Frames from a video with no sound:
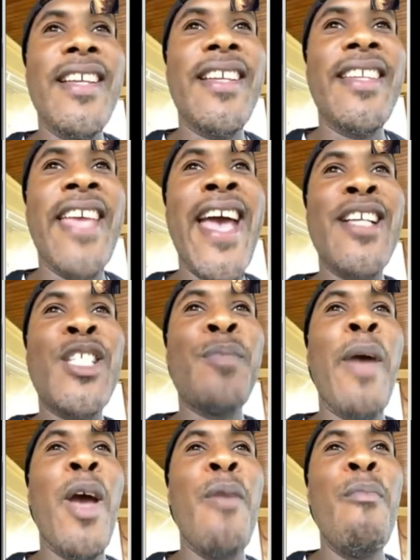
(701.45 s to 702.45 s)
Yeah,
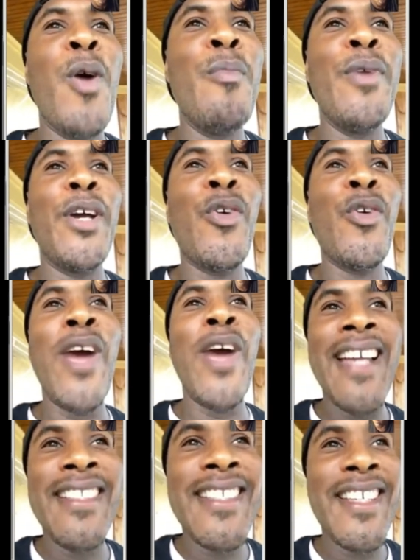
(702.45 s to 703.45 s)
spare moment, quick
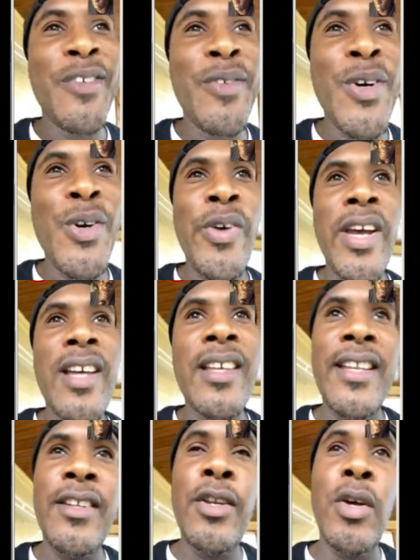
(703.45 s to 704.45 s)
idea, real quick, and